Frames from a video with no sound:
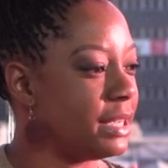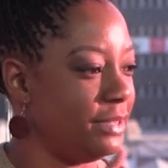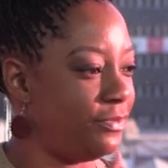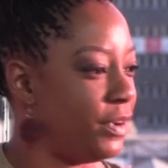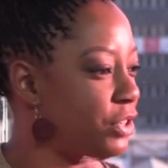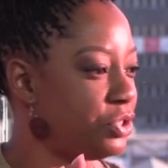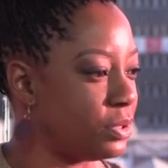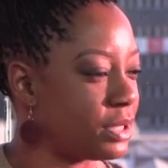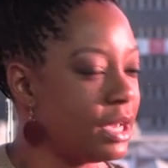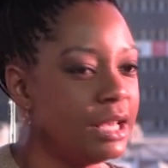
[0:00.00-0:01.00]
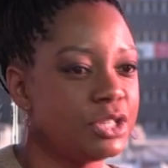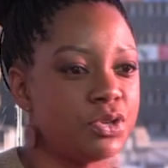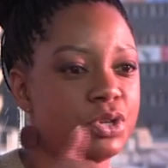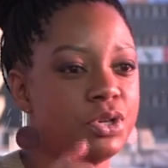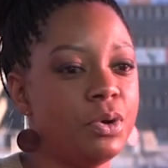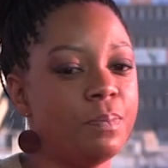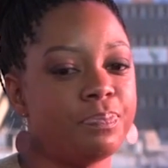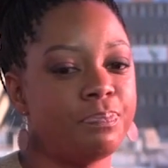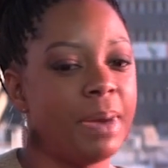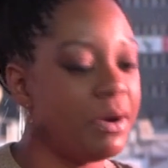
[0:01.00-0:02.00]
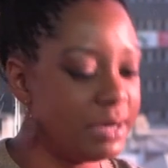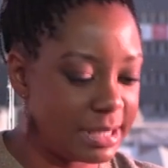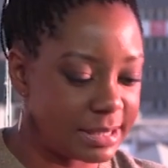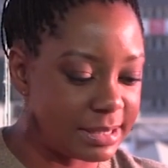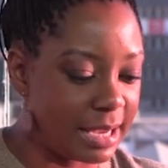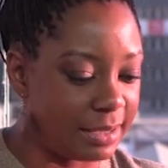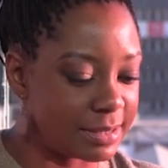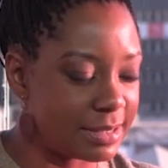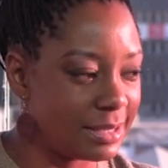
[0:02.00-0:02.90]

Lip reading: and very short. So you know, parenting styles.